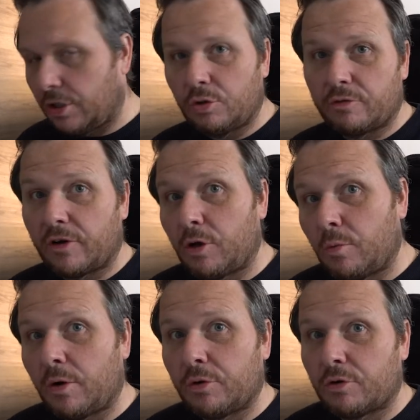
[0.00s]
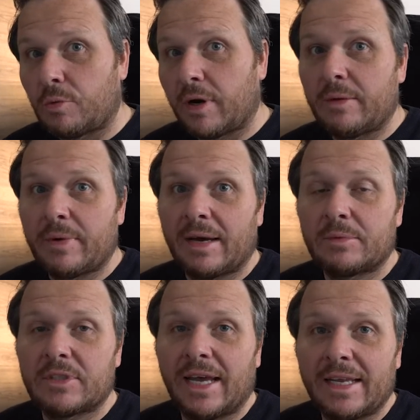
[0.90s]
your phone while you're away,
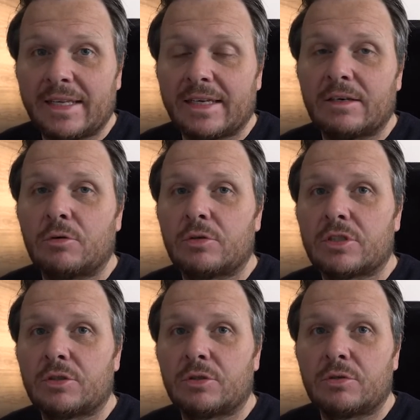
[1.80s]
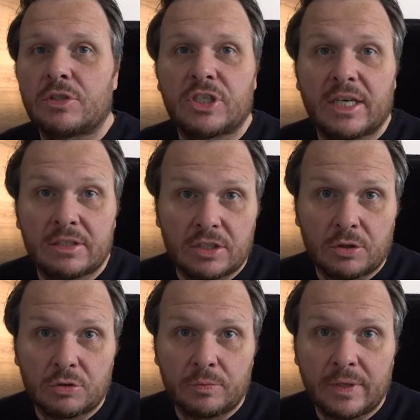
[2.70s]
perhaps to edit or to share to
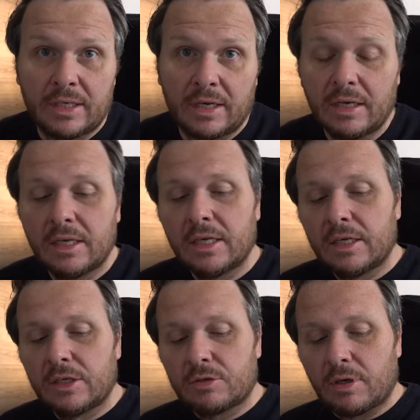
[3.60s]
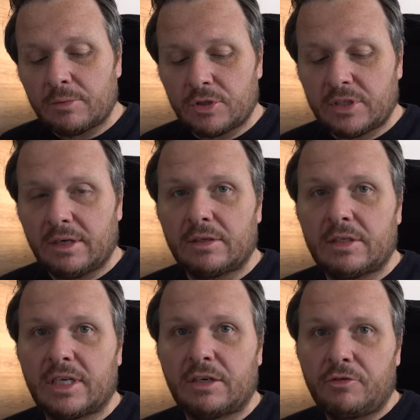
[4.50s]
social media. So I'm just now going
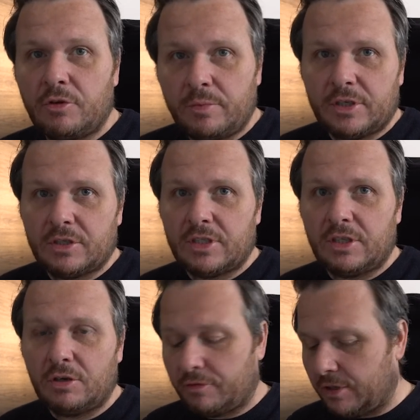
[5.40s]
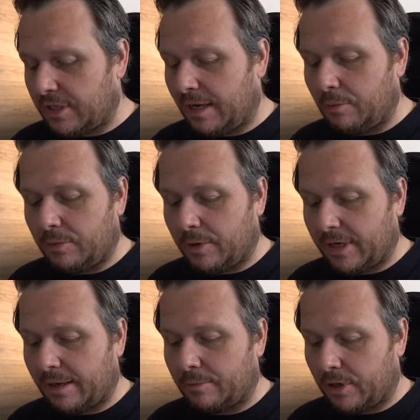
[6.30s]
to take a few pictures in the office and with my
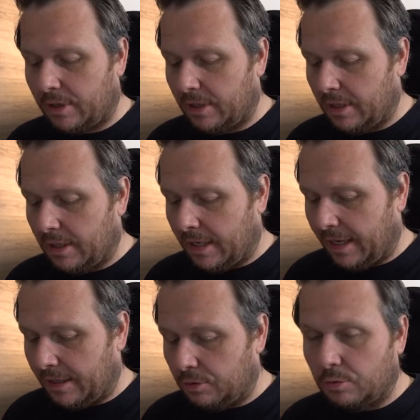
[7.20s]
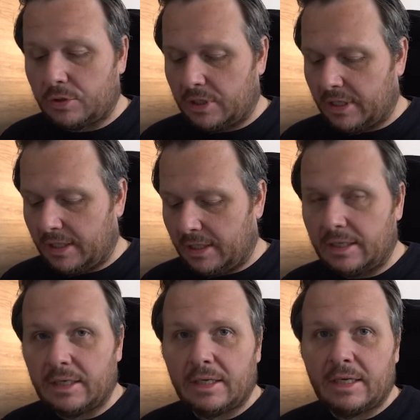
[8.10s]
camera, and you will
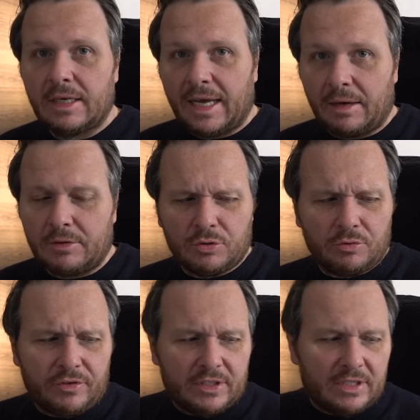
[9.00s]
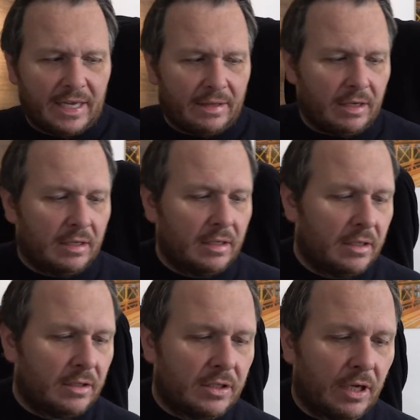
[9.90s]
see how this all fits together.
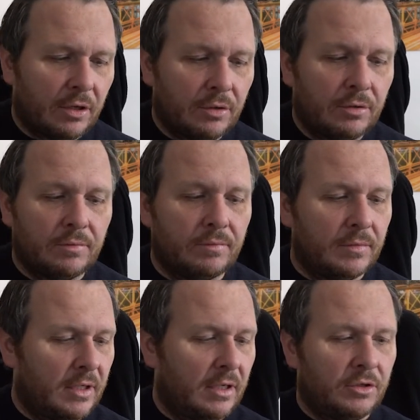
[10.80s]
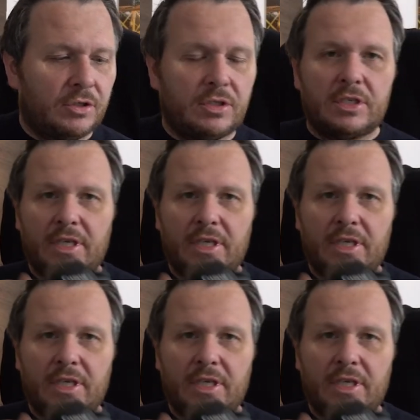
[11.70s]
So just going to